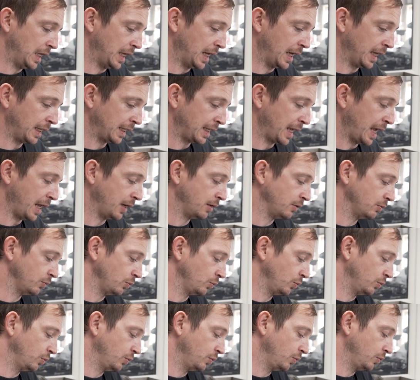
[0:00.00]
again,
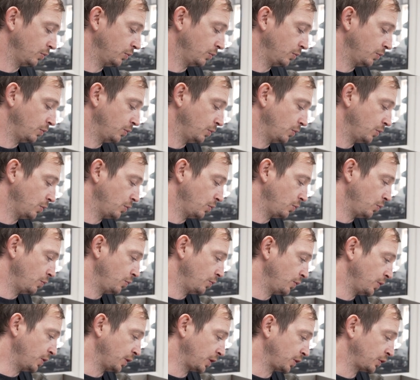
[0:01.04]

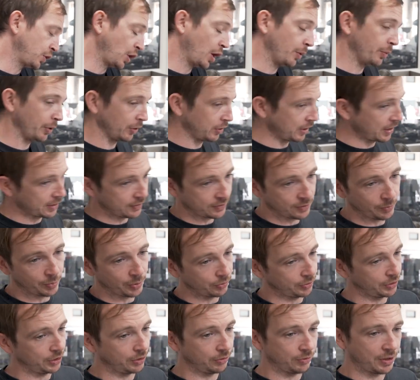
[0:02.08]
the turbo kits are
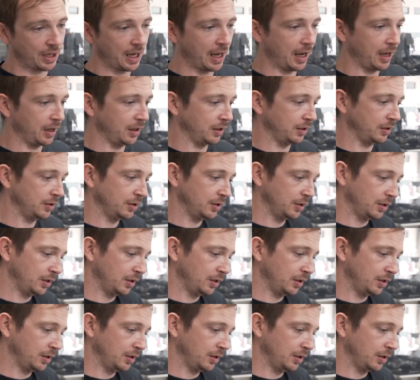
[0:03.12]
built in the UK.